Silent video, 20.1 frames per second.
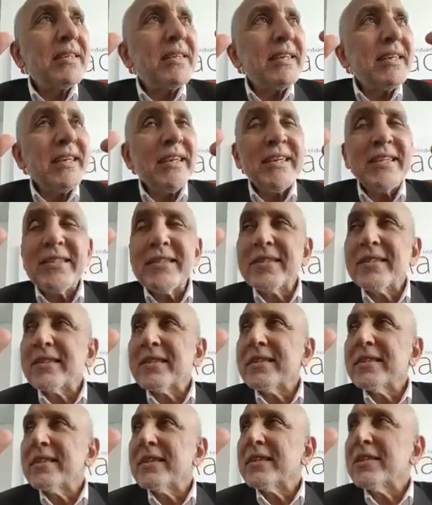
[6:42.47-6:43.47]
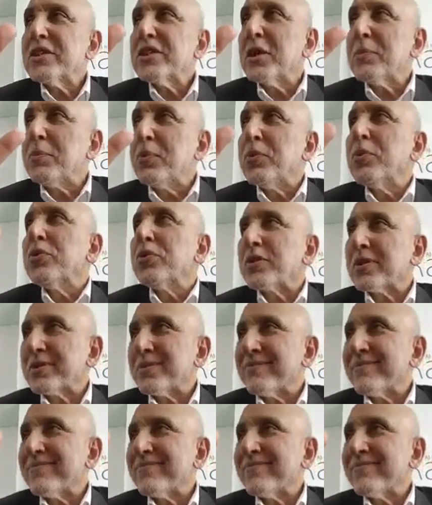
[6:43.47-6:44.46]
is the poor,
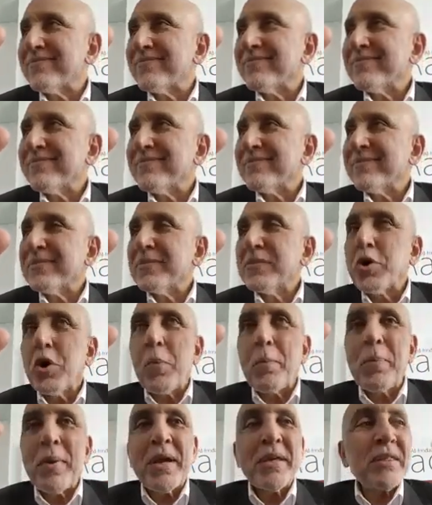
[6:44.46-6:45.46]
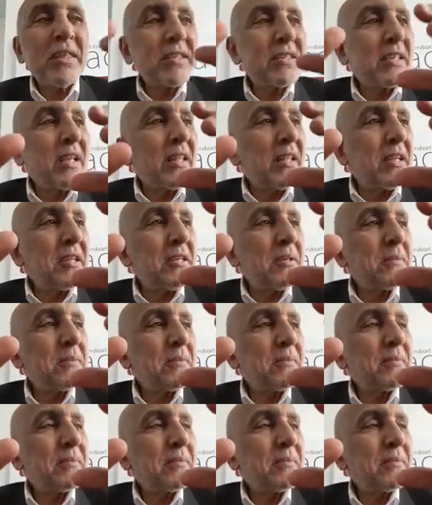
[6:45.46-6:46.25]
who pay the salary